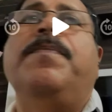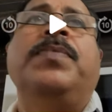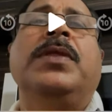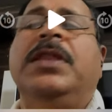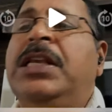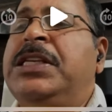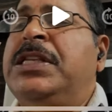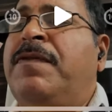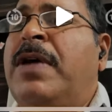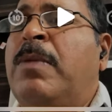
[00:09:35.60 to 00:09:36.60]
This is
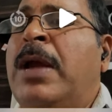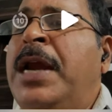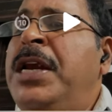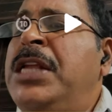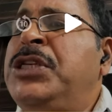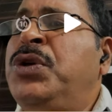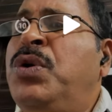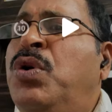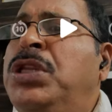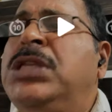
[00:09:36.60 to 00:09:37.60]
the formula. Unless you
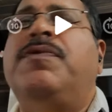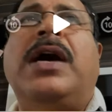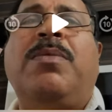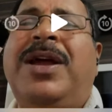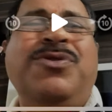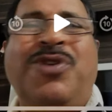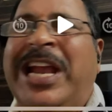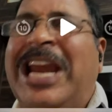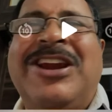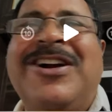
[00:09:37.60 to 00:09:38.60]
know this formula, you
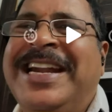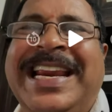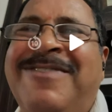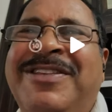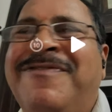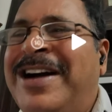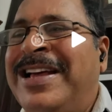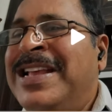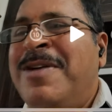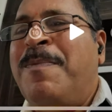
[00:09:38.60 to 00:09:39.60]
cannot derive the
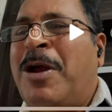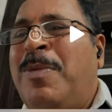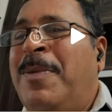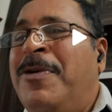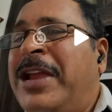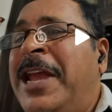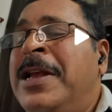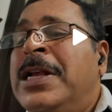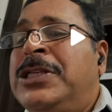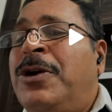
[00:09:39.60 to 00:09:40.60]
problem. Okay.
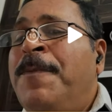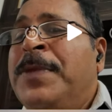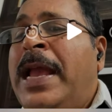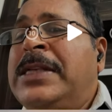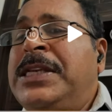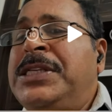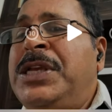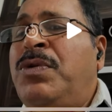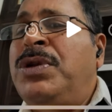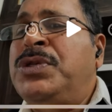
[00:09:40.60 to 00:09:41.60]
So X is
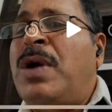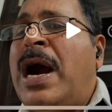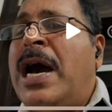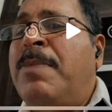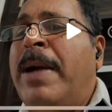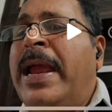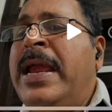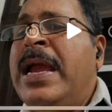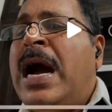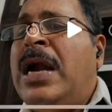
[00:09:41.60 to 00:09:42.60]
equals to R by
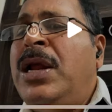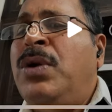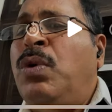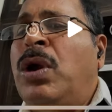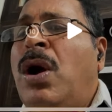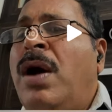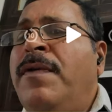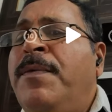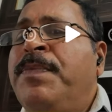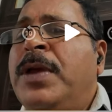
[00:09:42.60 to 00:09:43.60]
under root of
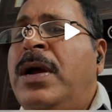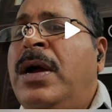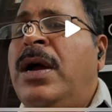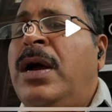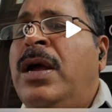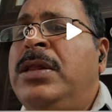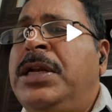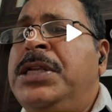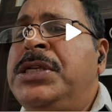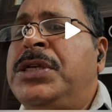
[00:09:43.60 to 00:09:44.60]

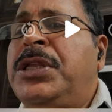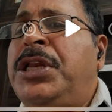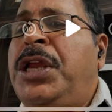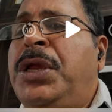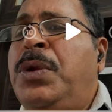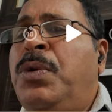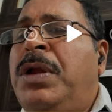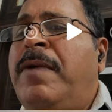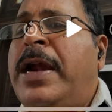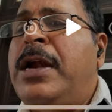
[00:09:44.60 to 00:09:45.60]
this is 3Q
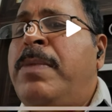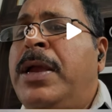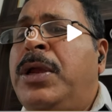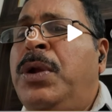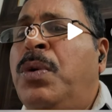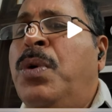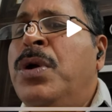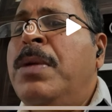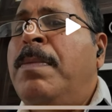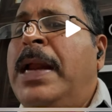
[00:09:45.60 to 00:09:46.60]
divided by Q
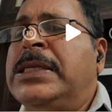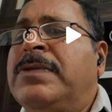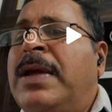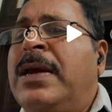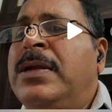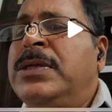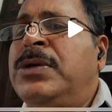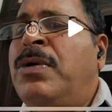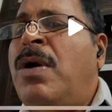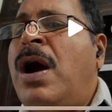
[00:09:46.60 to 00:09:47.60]
plus 1.
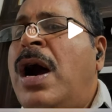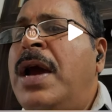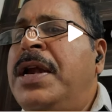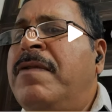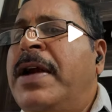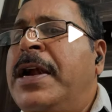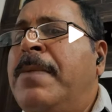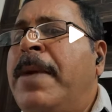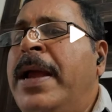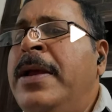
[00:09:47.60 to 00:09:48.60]
So R divided
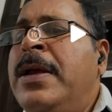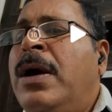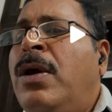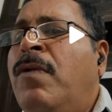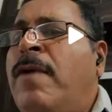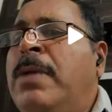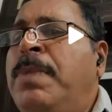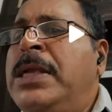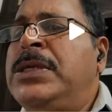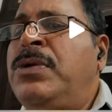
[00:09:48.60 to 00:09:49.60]
by 1
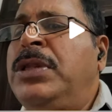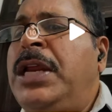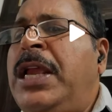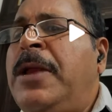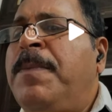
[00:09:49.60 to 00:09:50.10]
plus root 3.